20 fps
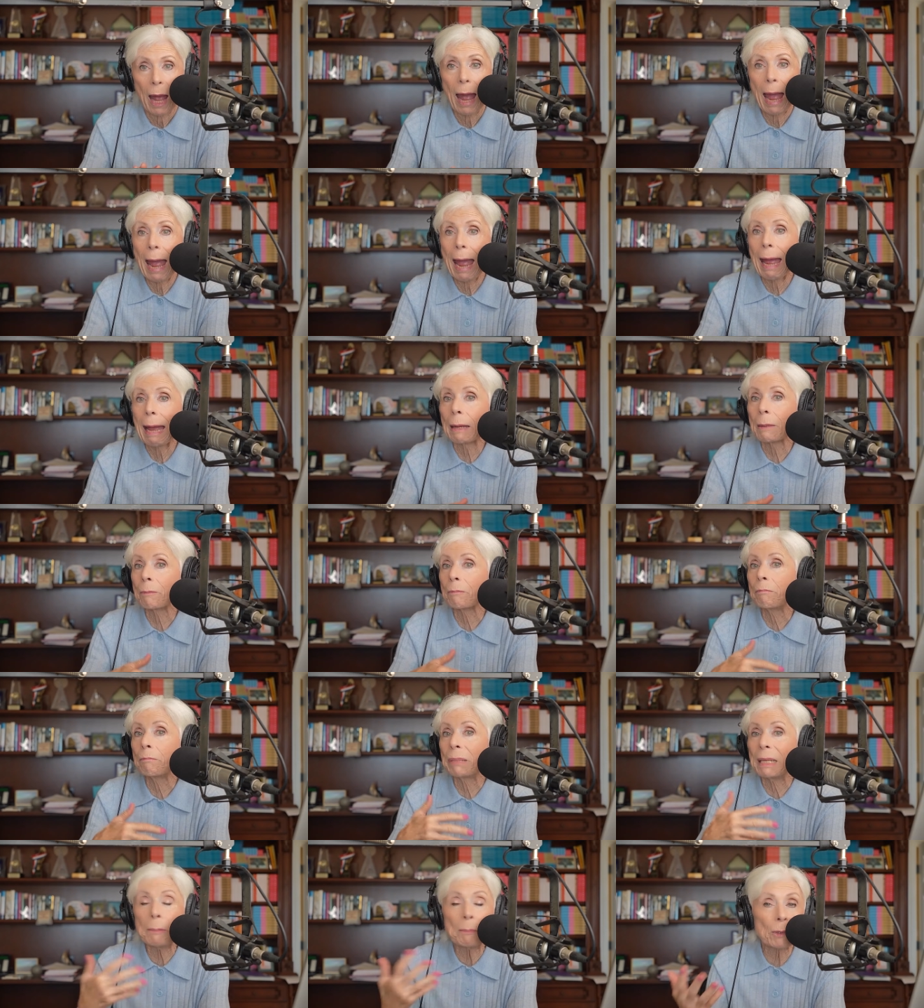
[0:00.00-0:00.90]

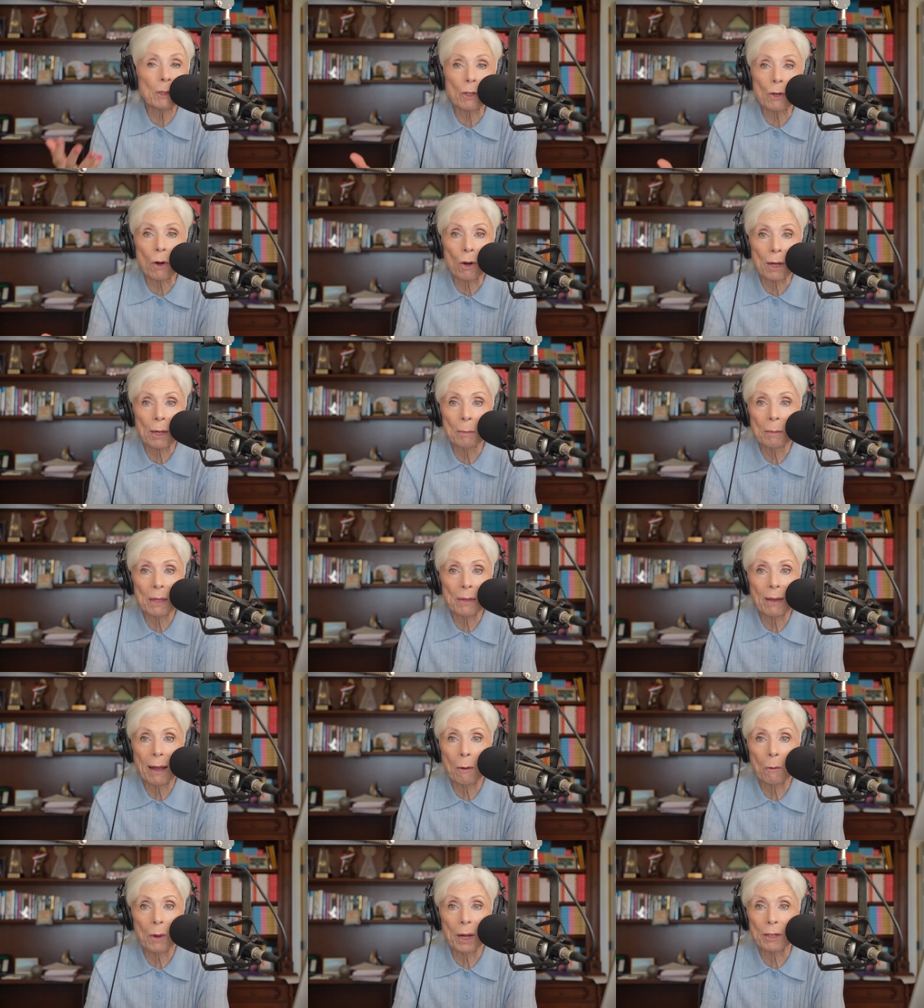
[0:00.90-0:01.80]
and people are, can be
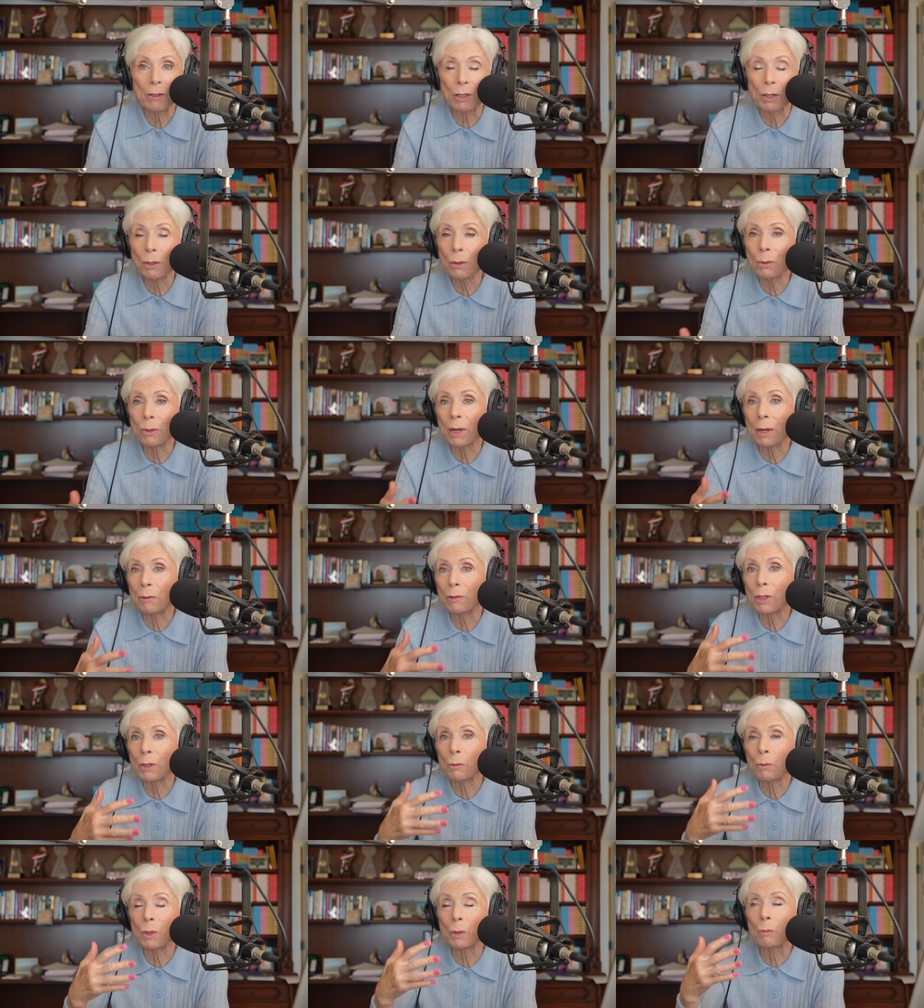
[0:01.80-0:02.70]
that way too. They
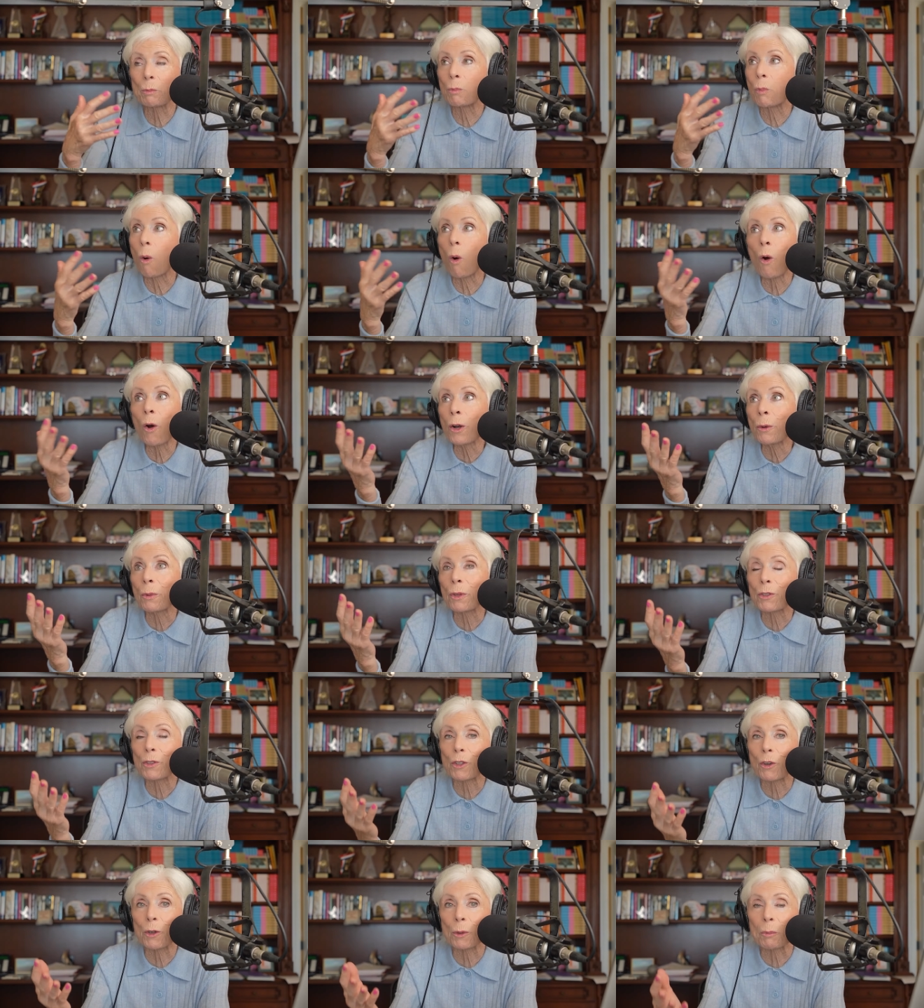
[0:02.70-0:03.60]
just were born with
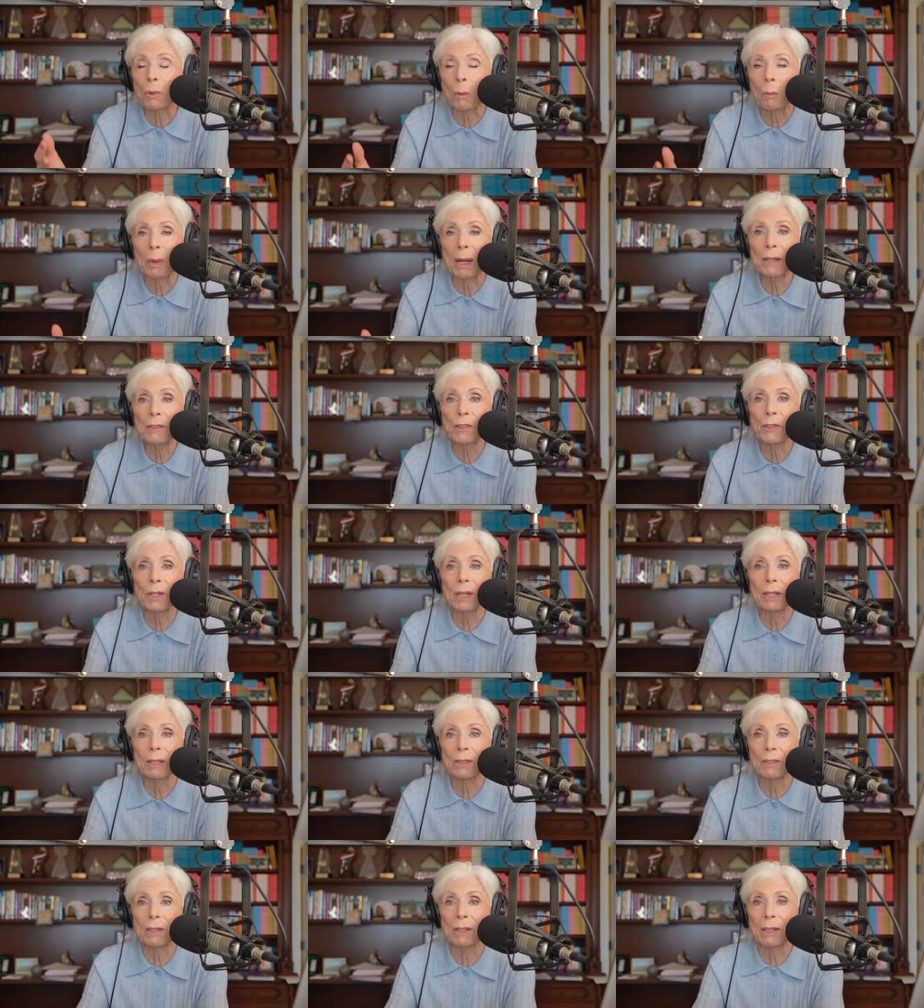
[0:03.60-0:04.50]
certain
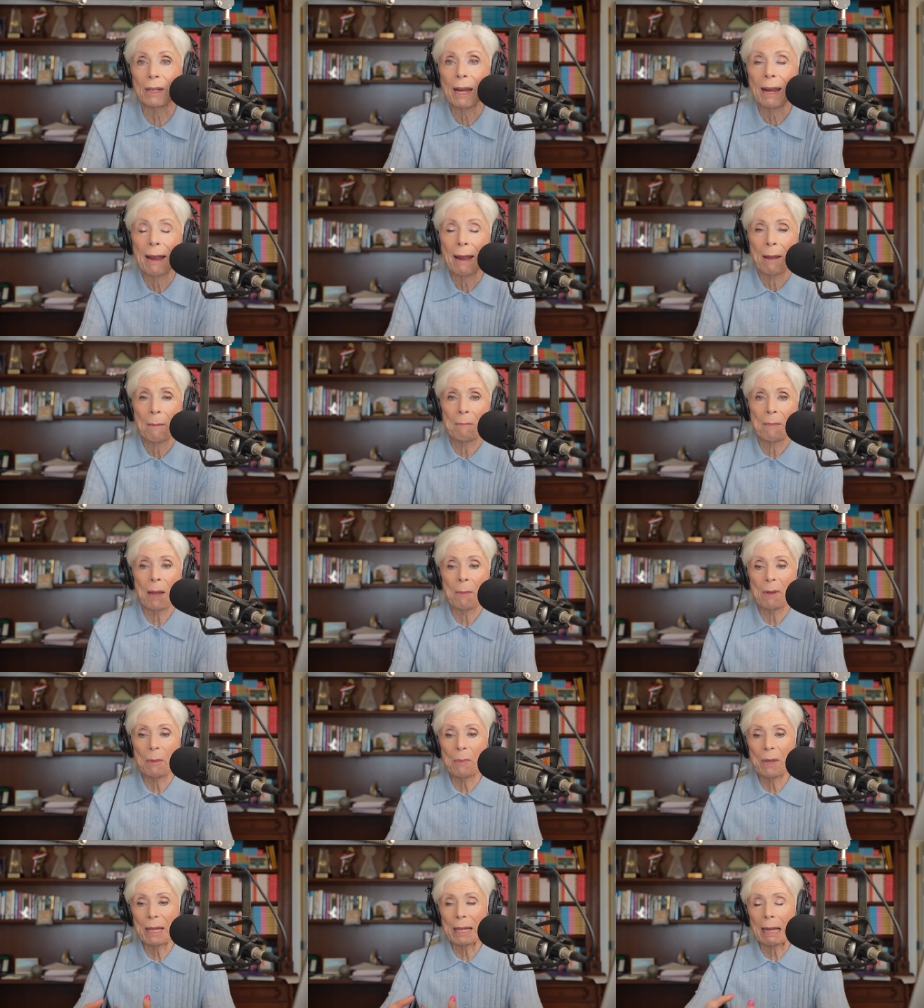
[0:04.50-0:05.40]
propensities, and
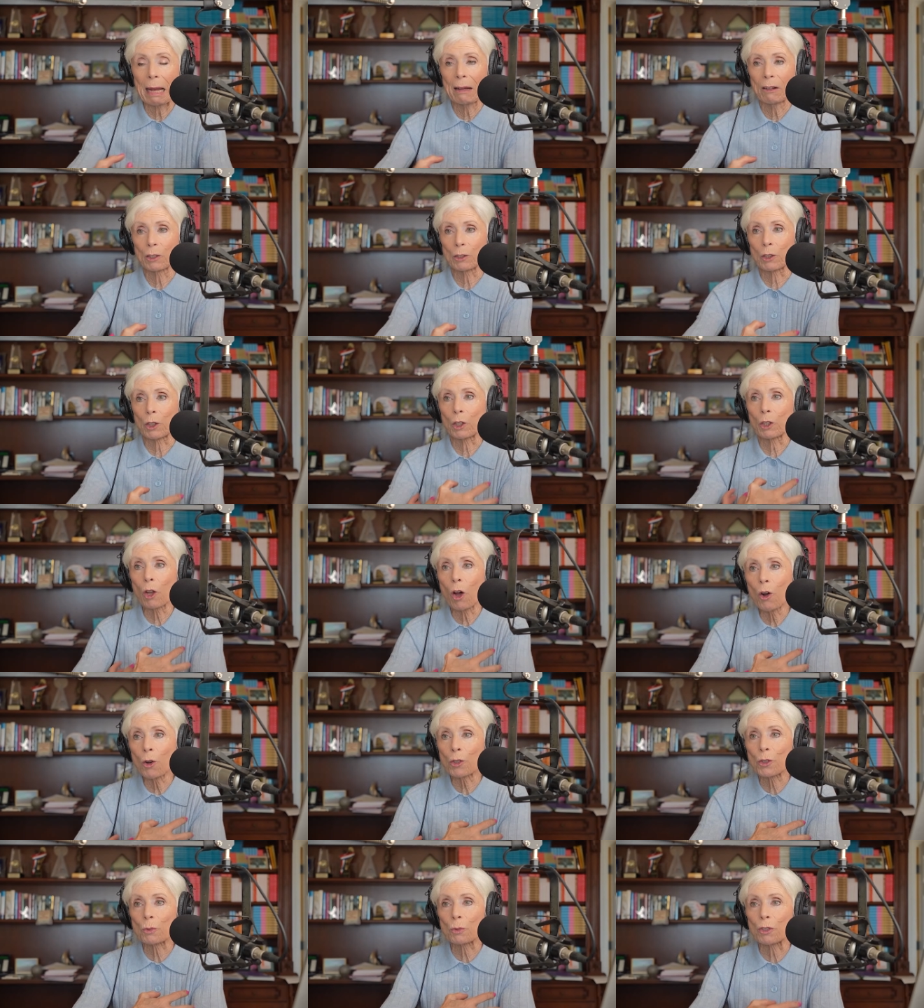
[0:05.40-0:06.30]
maybe being held
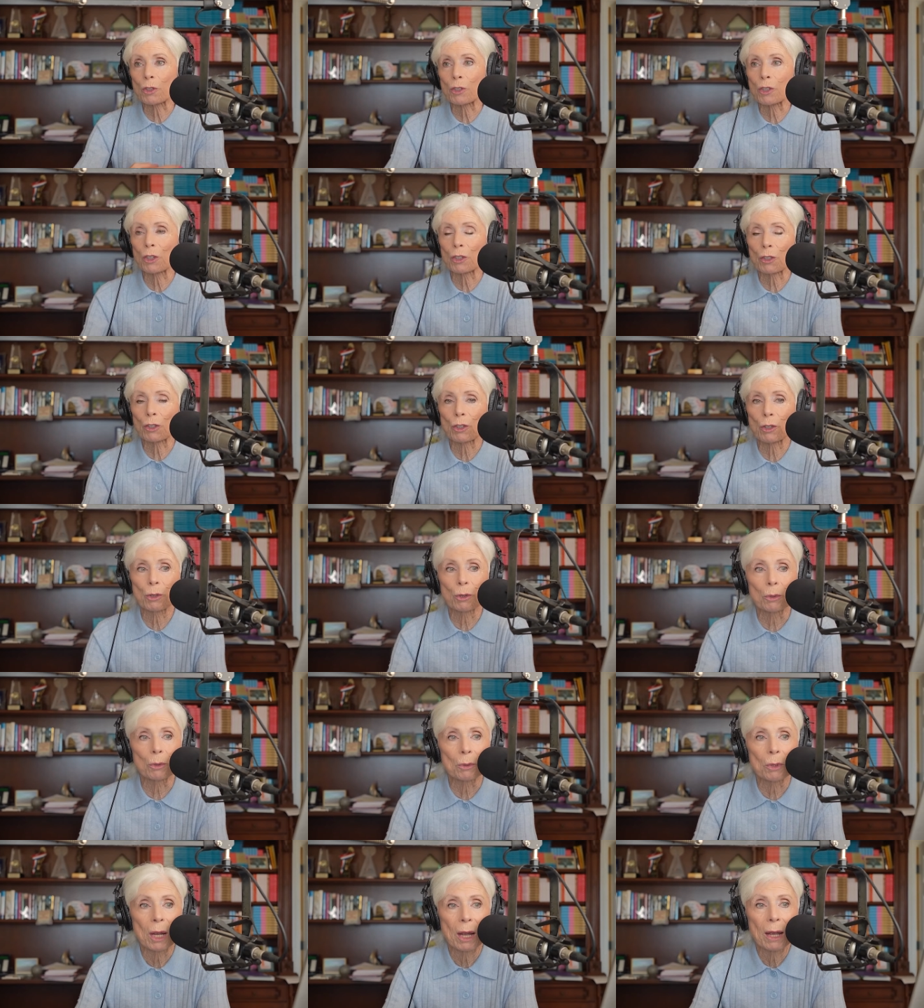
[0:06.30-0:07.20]
close was just
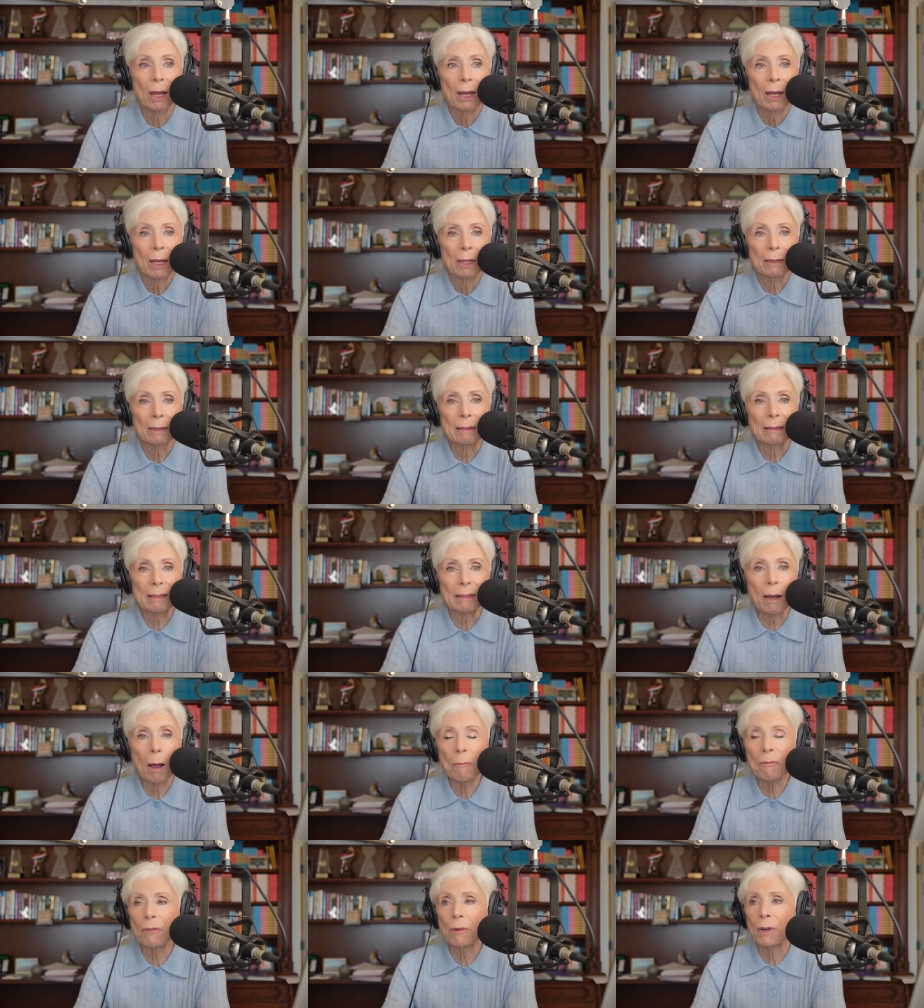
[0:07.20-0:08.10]
too
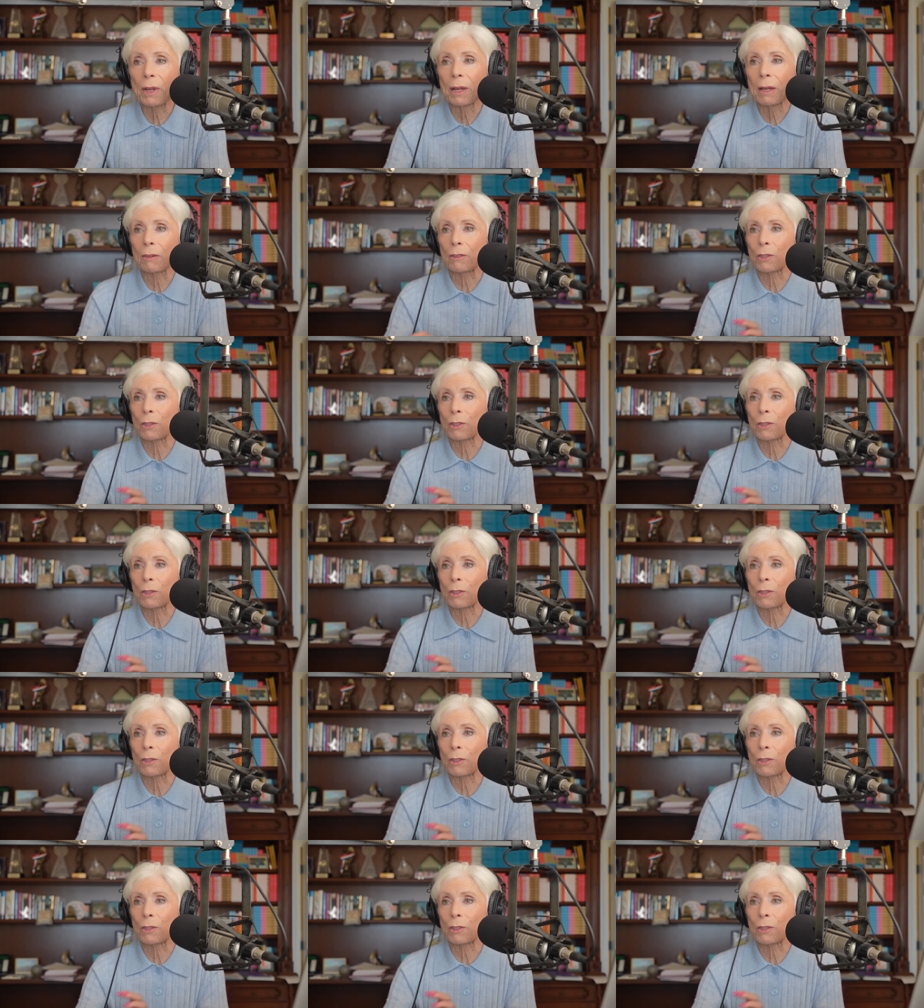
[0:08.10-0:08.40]
discomforting.